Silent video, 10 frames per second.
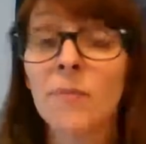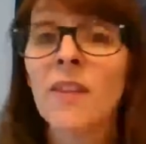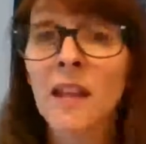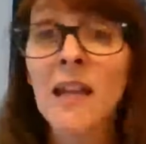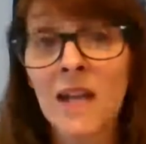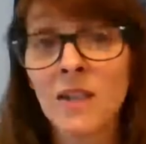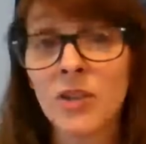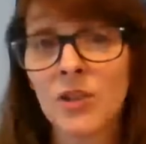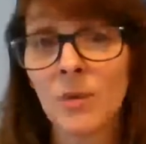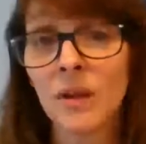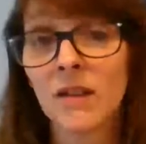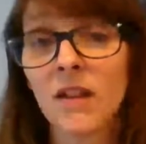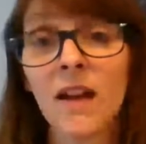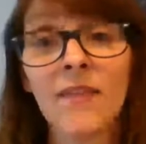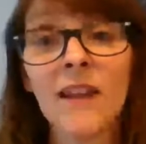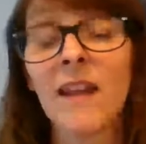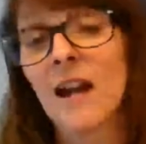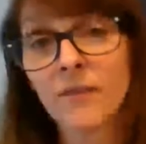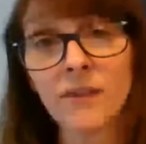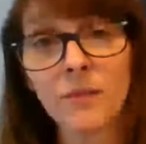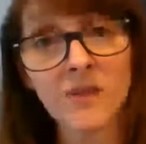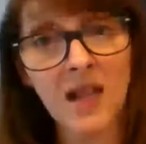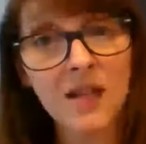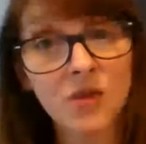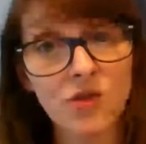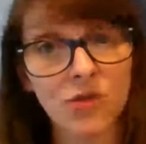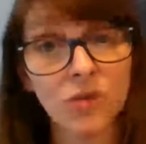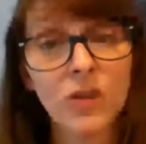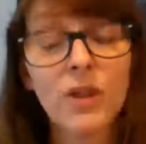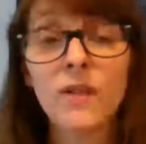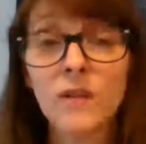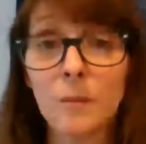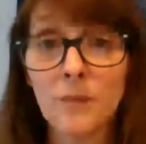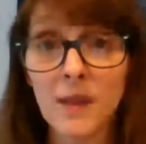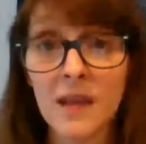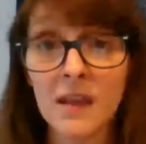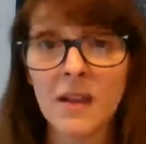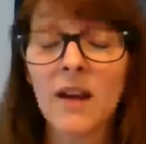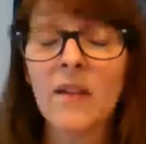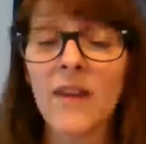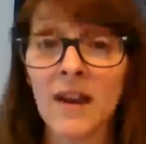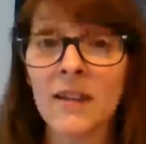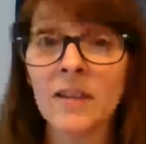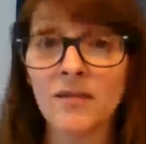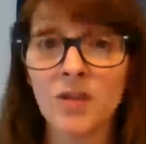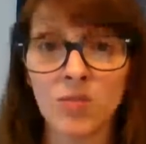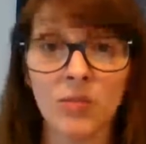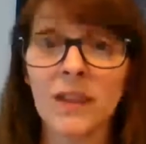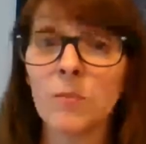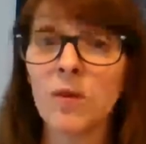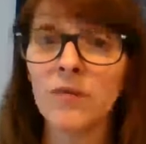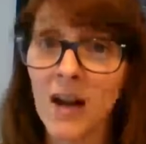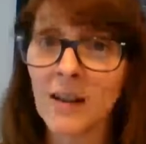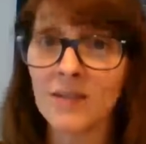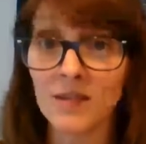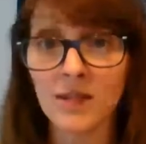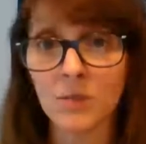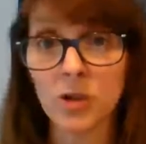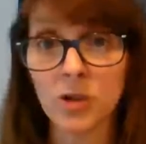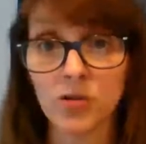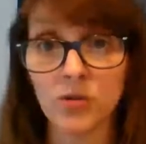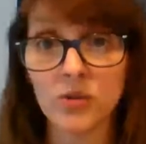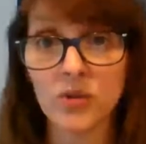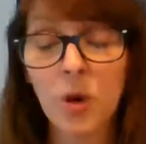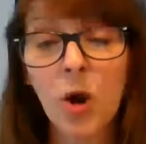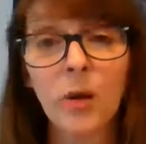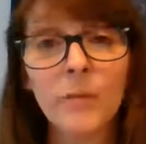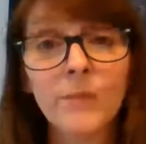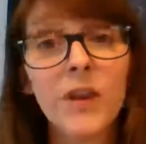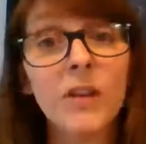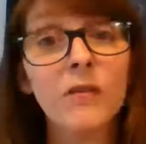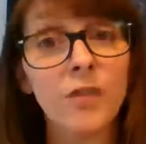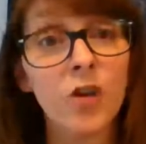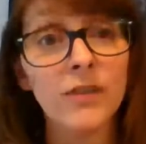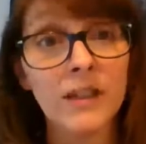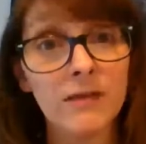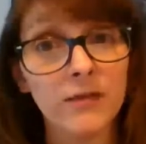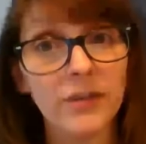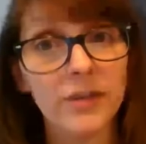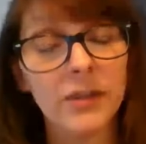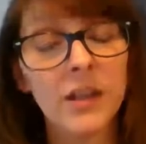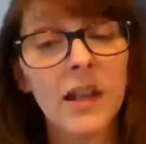they can do it, and they have the potential to be that individual that provides the emotional support for the infant.